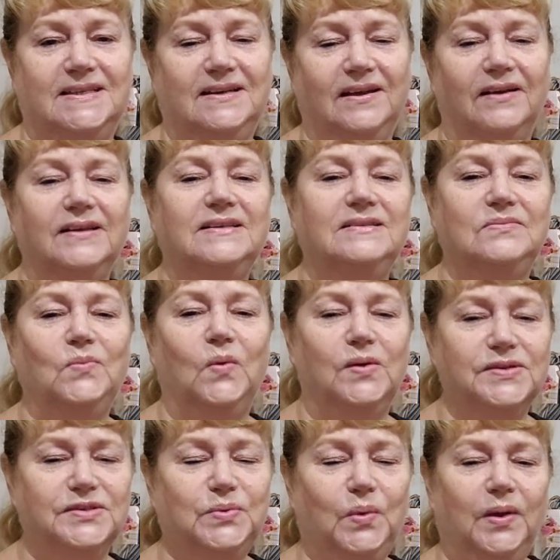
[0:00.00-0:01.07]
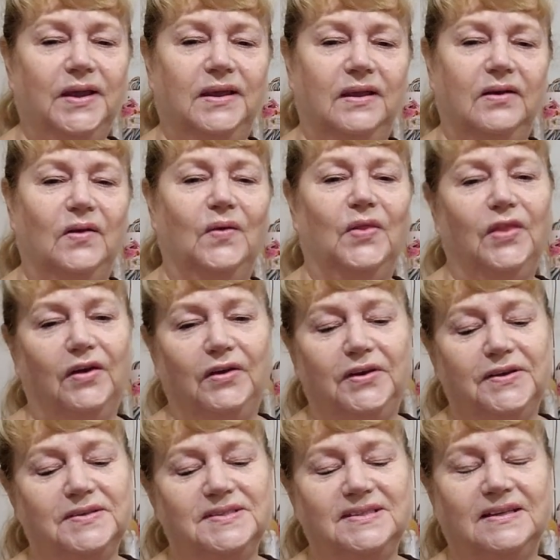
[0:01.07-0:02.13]
and I was working on
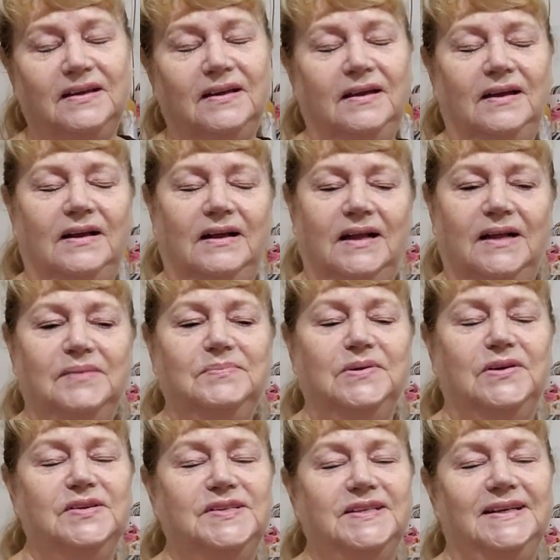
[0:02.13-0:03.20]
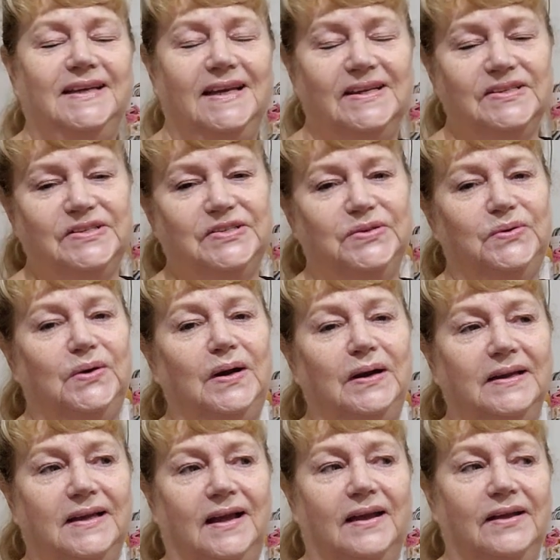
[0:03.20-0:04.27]
those because I get sore.